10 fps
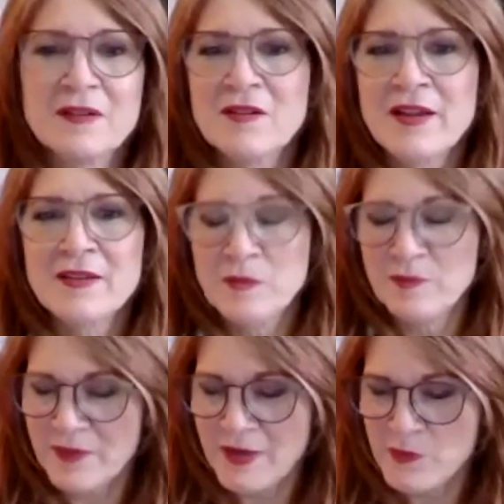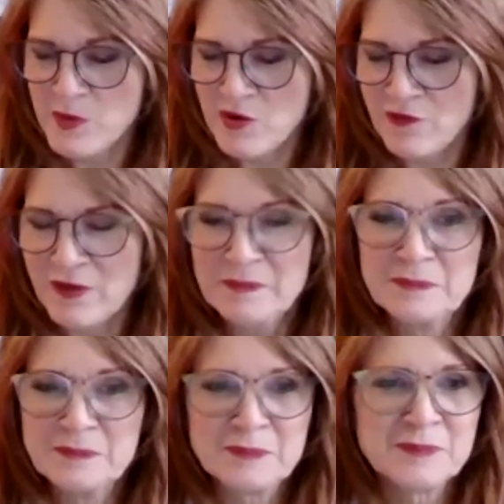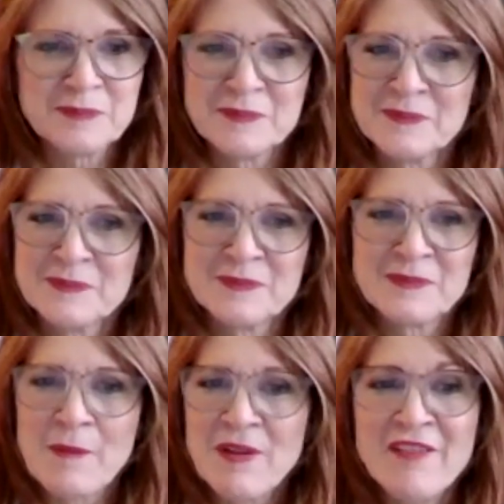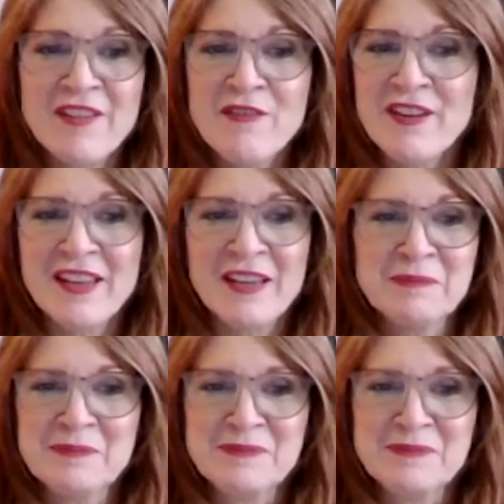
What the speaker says: Oh, that's beautiful. I'm loving everything.